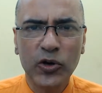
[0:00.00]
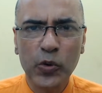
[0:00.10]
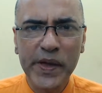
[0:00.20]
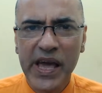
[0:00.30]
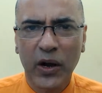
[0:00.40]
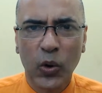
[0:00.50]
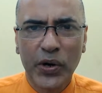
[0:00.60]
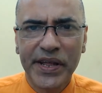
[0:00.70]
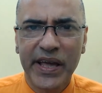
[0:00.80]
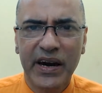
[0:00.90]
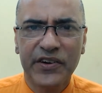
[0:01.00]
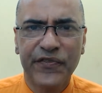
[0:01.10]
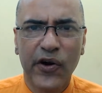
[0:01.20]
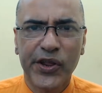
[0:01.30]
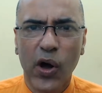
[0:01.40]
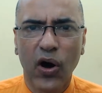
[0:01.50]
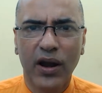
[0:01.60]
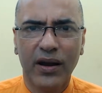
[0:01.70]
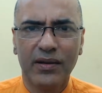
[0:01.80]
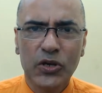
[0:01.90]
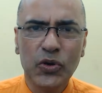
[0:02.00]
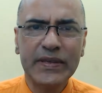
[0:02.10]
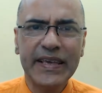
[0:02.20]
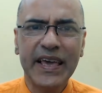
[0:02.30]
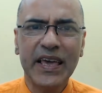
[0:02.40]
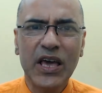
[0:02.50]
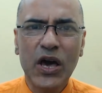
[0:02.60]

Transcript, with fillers: to be a good year for y'all. You see,